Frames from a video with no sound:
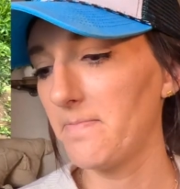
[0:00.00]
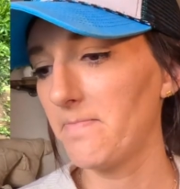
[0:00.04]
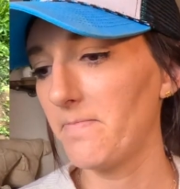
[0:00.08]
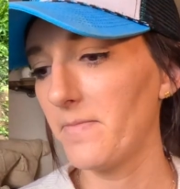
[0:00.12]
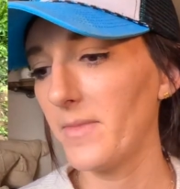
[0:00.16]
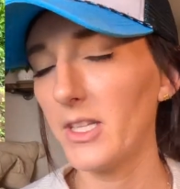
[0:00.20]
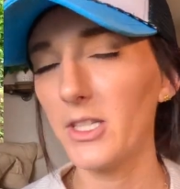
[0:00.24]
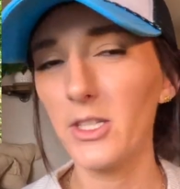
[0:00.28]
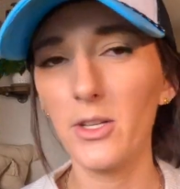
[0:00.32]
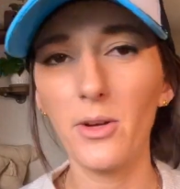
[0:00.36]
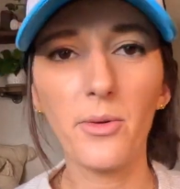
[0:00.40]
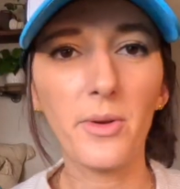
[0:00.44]

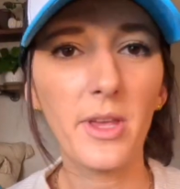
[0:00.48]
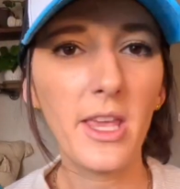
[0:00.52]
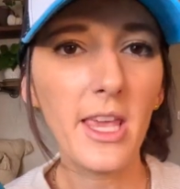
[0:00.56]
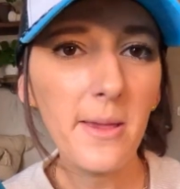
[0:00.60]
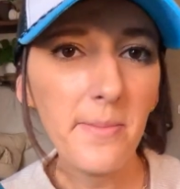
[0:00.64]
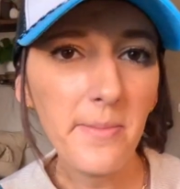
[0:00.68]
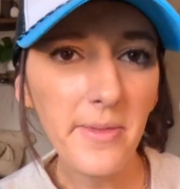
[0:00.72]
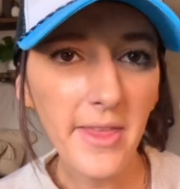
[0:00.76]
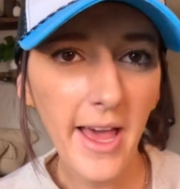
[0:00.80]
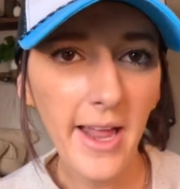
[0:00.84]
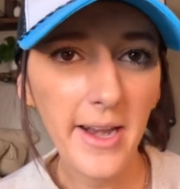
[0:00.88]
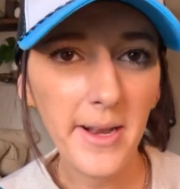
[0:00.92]
So
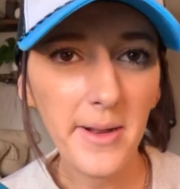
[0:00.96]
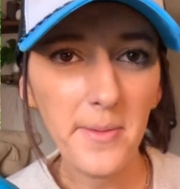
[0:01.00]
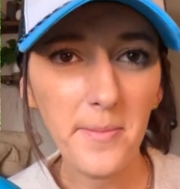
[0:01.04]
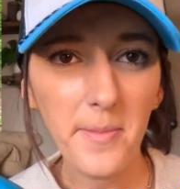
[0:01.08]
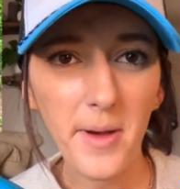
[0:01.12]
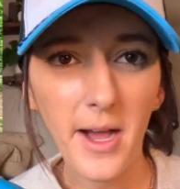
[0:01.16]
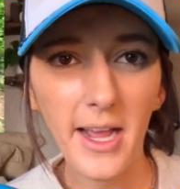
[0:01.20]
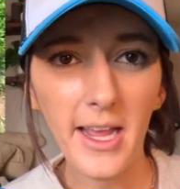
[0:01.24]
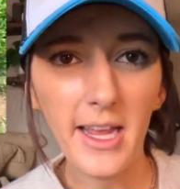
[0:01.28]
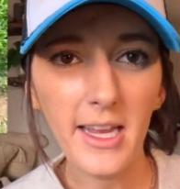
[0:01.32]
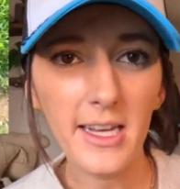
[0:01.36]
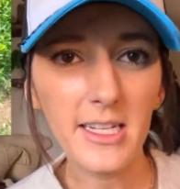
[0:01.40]
keep that in
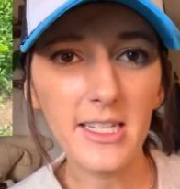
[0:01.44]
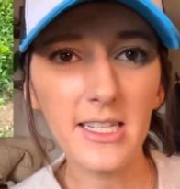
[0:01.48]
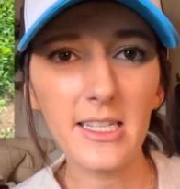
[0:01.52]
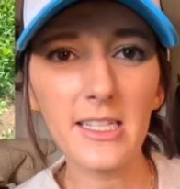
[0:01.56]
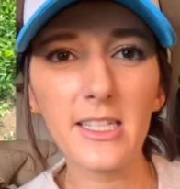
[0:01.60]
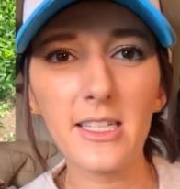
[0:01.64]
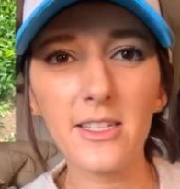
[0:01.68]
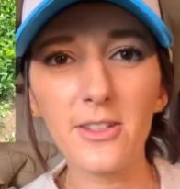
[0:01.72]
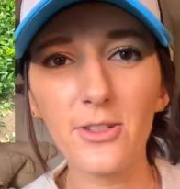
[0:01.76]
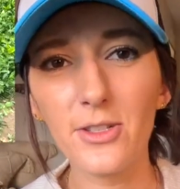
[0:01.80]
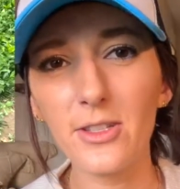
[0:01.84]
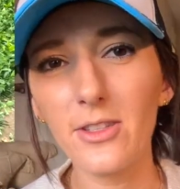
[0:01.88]
mind,
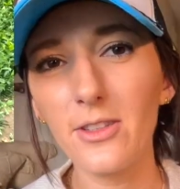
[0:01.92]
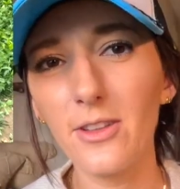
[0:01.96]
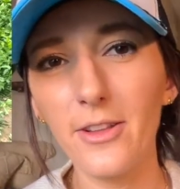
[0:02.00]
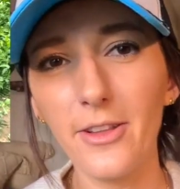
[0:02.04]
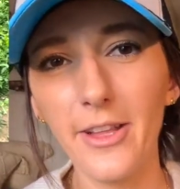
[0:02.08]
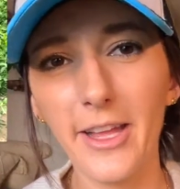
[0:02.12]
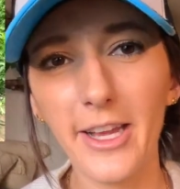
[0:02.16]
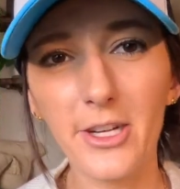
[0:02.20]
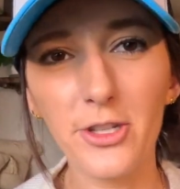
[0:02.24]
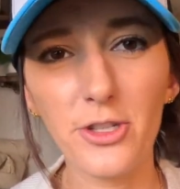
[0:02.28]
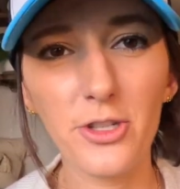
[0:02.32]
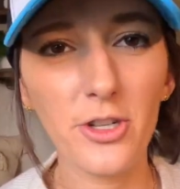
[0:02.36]
is there's a
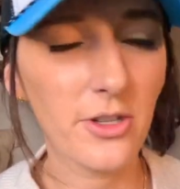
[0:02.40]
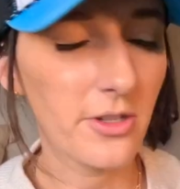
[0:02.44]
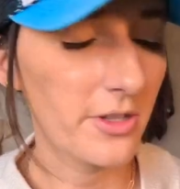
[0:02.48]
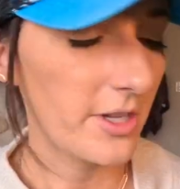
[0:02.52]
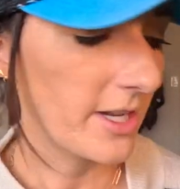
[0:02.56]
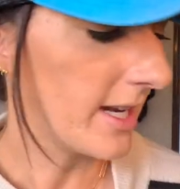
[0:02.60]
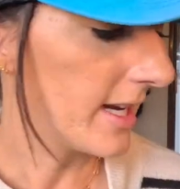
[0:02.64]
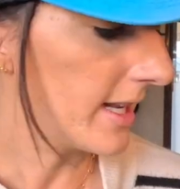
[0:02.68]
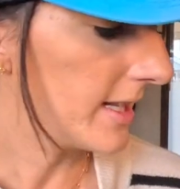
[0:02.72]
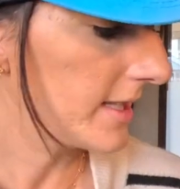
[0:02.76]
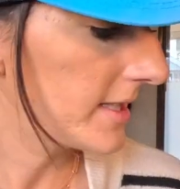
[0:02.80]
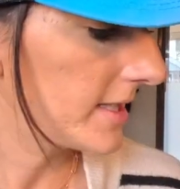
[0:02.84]
little extra
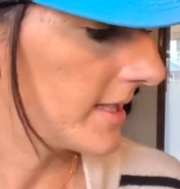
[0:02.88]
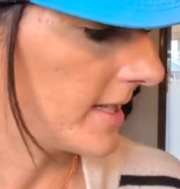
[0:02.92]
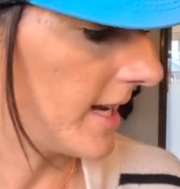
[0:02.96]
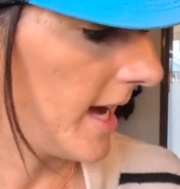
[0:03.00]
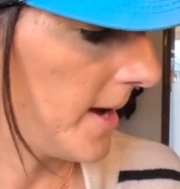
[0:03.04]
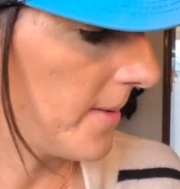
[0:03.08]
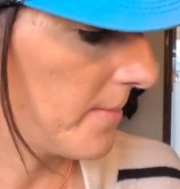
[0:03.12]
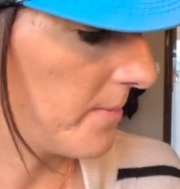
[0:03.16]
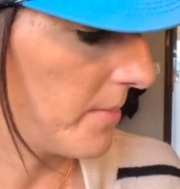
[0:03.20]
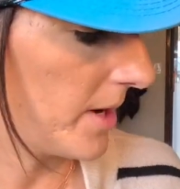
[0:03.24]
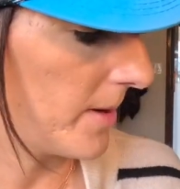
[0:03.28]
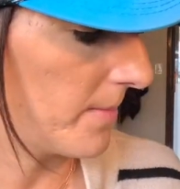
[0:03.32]
cleaning
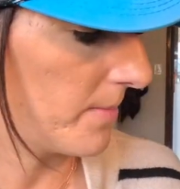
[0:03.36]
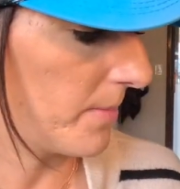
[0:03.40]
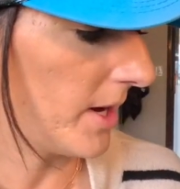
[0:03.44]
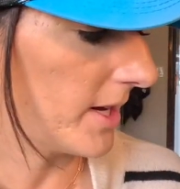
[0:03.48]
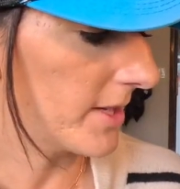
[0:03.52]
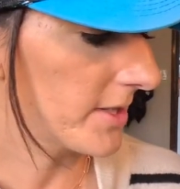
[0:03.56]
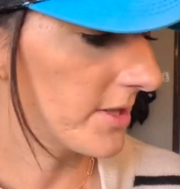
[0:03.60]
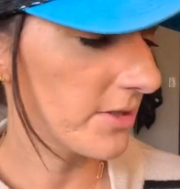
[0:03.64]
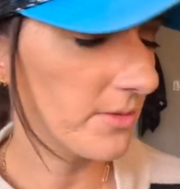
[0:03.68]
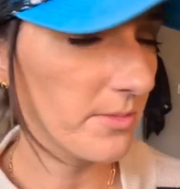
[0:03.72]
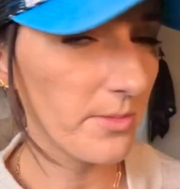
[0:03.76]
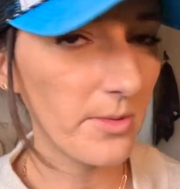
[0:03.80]
step, but
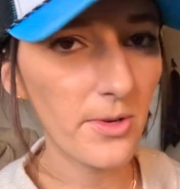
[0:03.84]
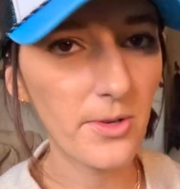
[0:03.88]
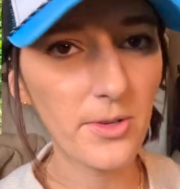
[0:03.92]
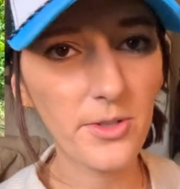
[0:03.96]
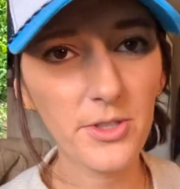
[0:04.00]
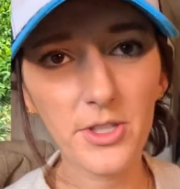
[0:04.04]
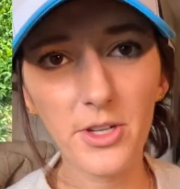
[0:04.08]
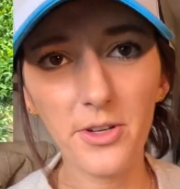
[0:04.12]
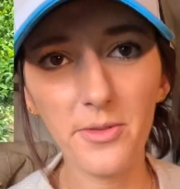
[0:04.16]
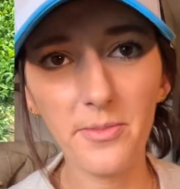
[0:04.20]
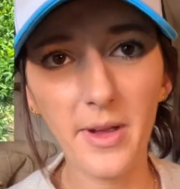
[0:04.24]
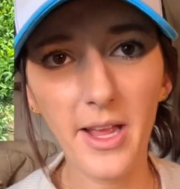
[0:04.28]
puzzle
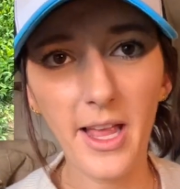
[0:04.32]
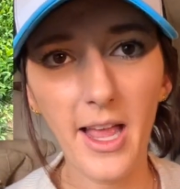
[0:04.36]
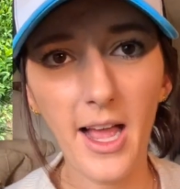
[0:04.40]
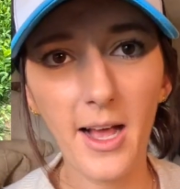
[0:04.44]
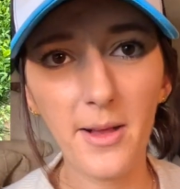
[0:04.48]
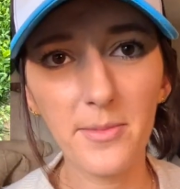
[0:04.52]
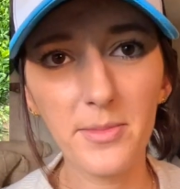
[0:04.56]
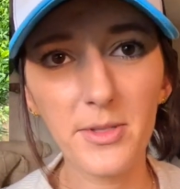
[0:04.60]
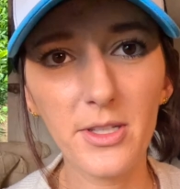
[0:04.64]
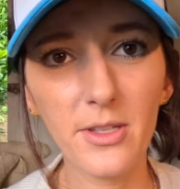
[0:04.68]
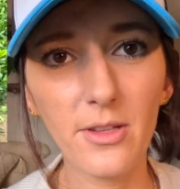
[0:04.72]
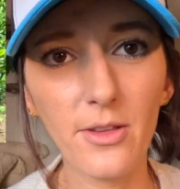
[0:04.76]
bowls are my
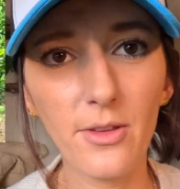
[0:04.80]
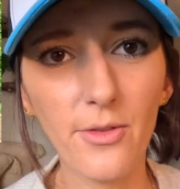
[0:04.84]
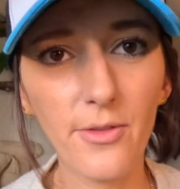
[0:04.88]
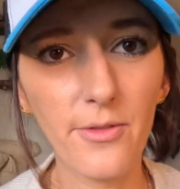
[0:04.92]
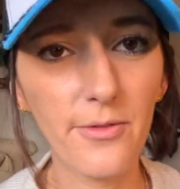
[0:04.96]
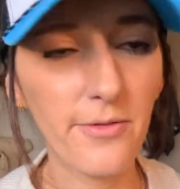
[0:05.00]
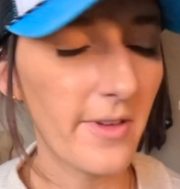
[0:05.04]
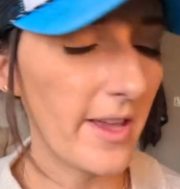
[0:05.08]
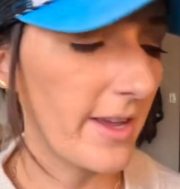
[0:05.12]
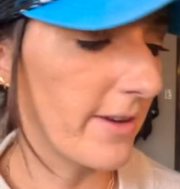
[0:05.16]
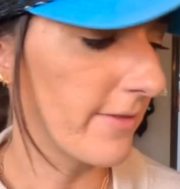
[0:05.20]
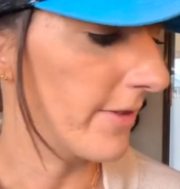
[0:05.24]
absolute
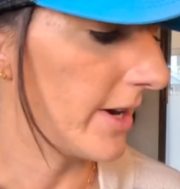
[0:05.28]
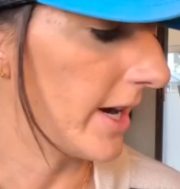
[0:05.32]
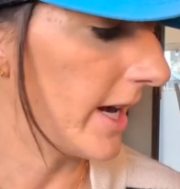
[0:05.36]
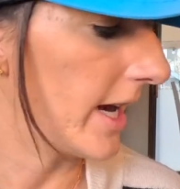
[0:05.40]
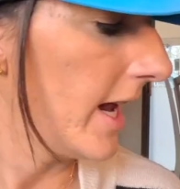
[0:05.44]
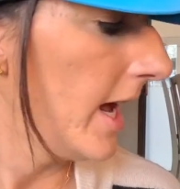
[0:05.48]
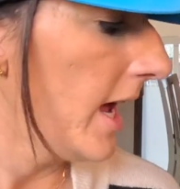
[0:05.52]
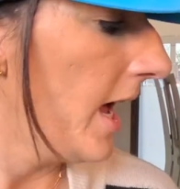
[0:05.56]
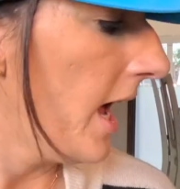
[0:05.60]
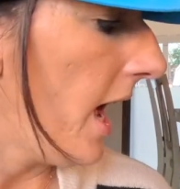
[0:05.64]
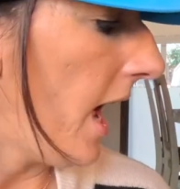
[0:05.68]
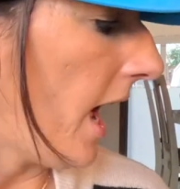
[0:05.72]
favorite.
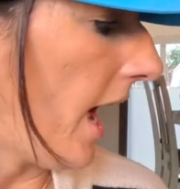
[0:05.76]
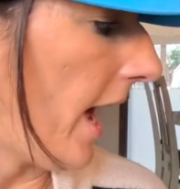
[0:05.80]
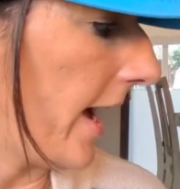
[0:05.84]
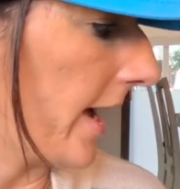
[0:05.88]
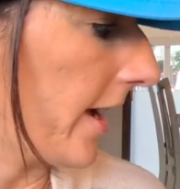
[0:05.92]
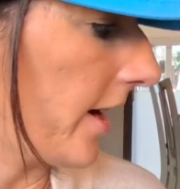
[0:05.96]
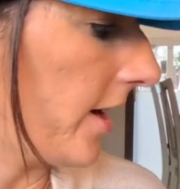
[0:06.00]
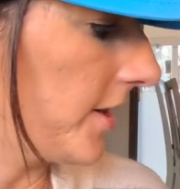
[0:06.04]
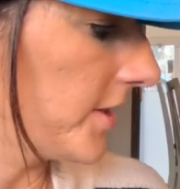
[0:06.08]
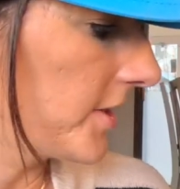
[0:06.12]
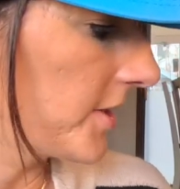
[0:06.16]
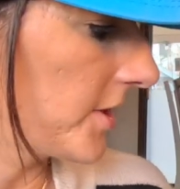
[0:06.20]

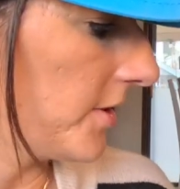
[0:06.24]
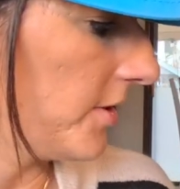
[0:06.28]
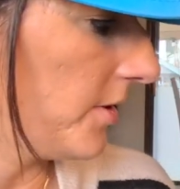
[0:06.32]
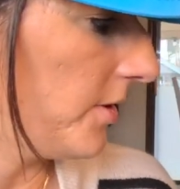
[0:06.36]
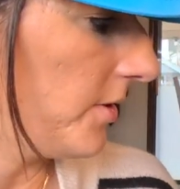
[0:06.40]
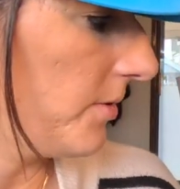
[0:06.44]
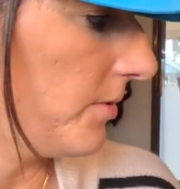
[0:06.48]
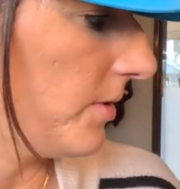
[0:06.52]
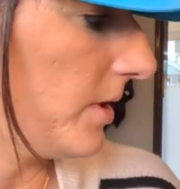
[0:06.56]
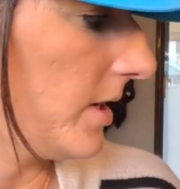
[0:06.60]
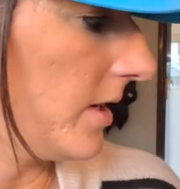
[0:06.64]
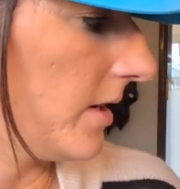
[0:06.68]
I
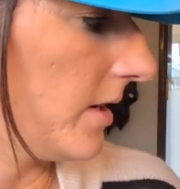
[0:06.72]
also,